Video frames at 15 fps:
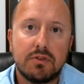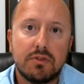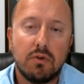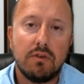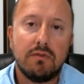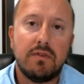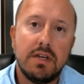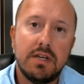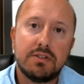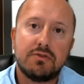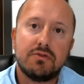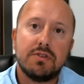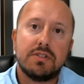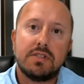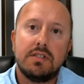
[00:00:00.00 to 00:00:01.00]
sort of
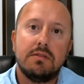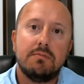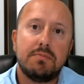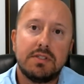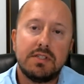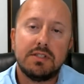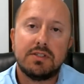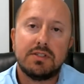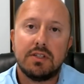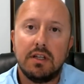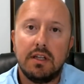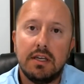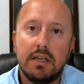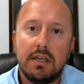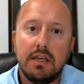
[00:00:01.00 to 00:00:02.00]
interest in
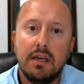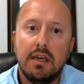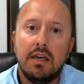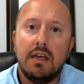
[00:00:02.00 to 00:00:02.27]
potentially